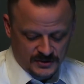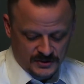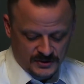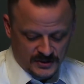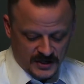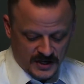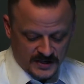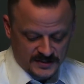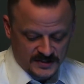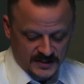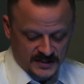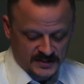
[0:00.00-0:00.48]

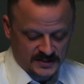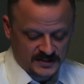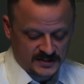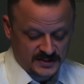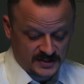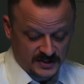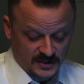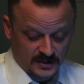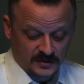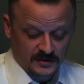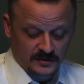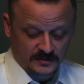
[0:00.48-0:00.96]
Does it
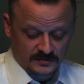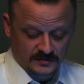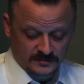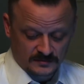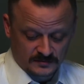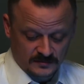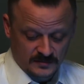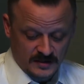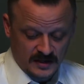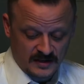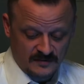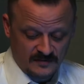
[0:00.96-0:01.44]
still
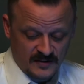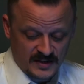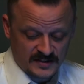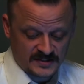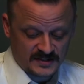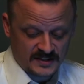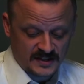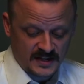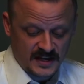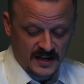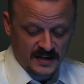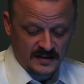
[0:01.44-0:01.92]

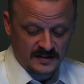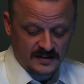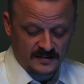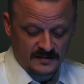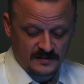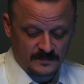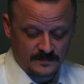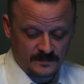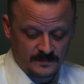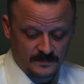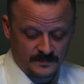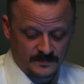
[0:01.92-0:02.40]
investigate
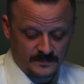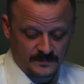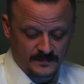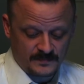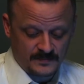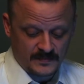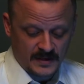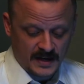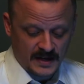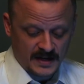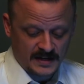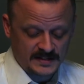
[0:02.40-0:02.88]

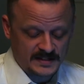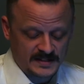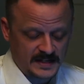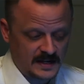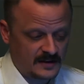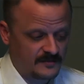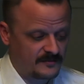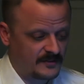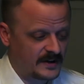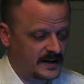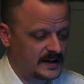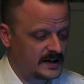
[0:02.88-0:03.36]

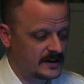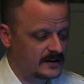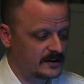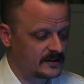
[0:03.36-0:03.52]
unidentified